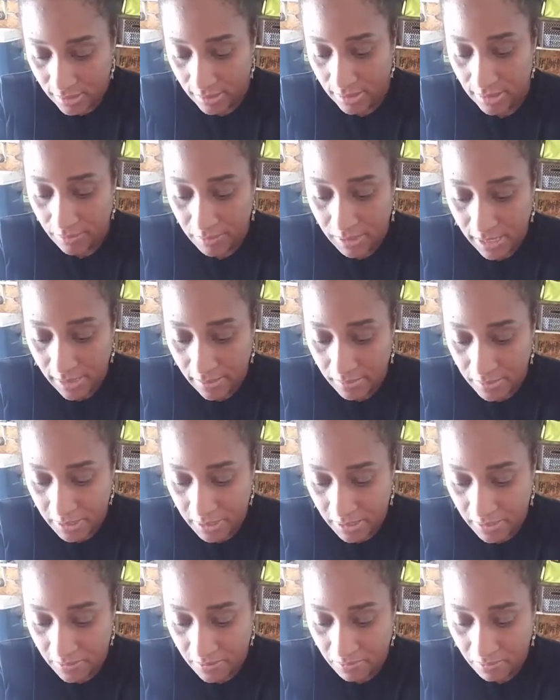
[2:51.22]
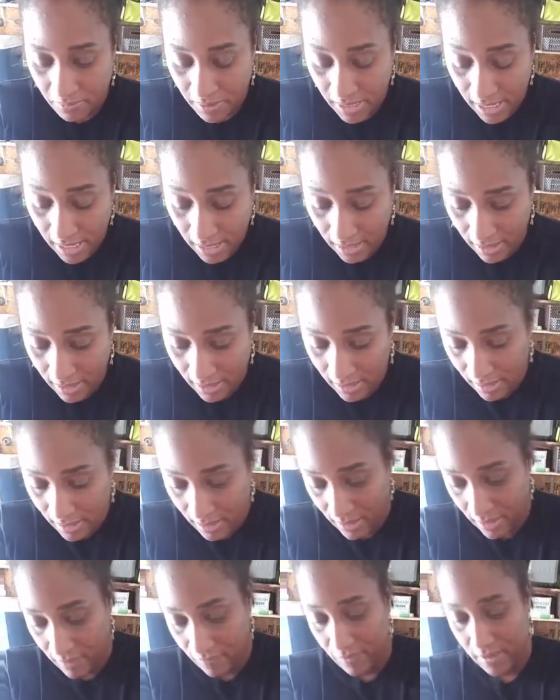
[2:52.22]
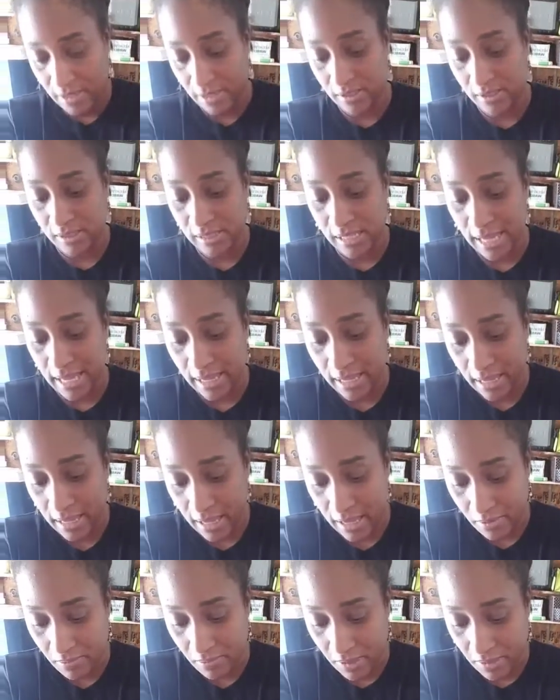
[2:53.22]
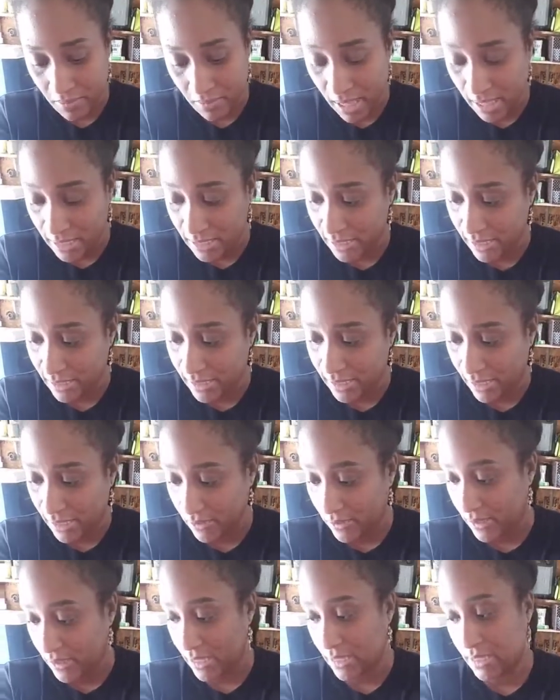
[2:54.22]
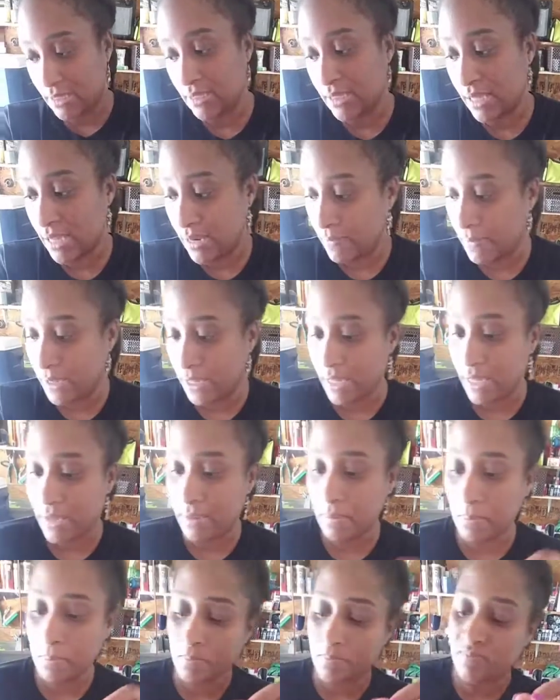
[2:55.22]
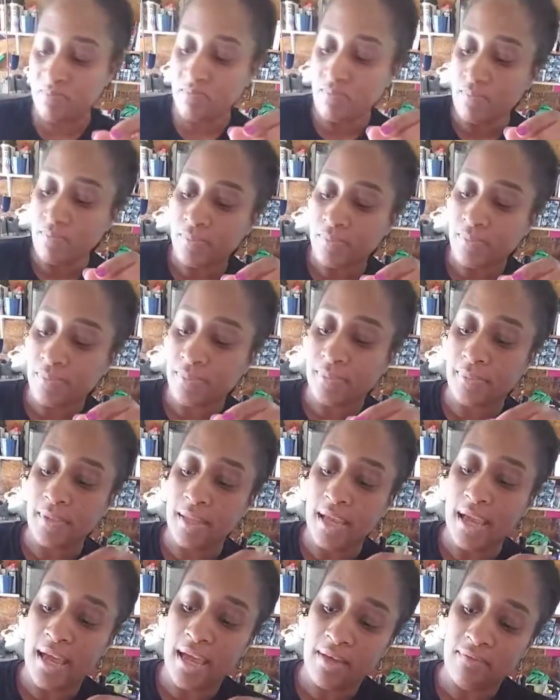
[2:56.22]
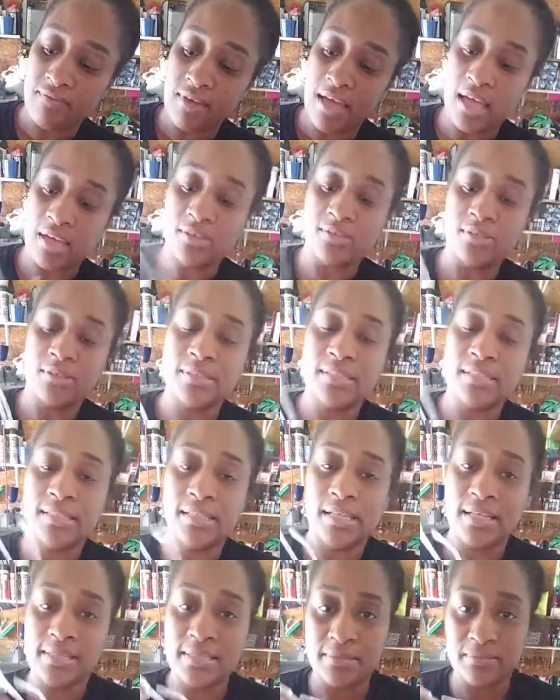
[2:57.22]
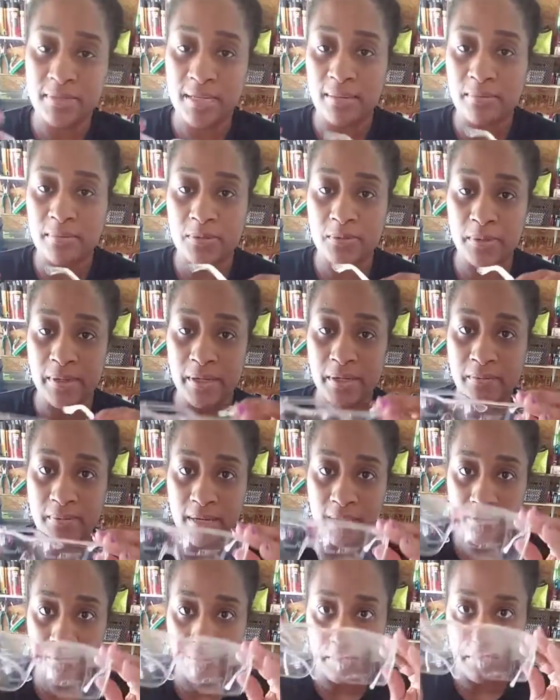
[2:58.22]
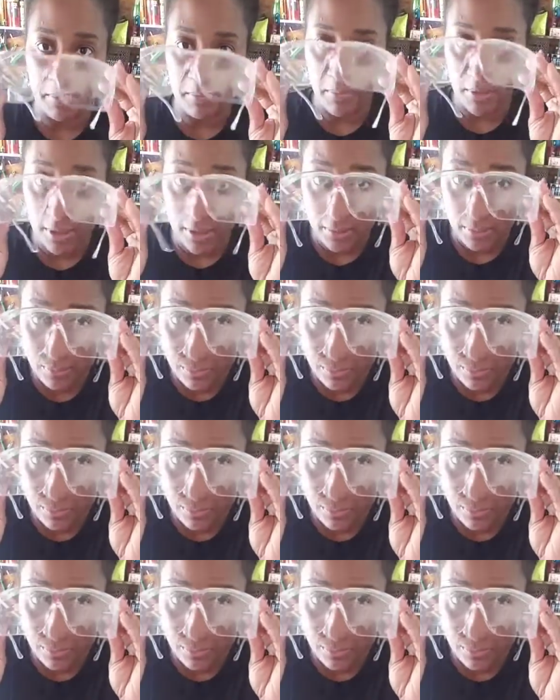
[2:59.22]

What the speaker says: sometimes to pick if there's like epoxy down on the inside of my cup. I have goggles that I sometimes wear when I remember.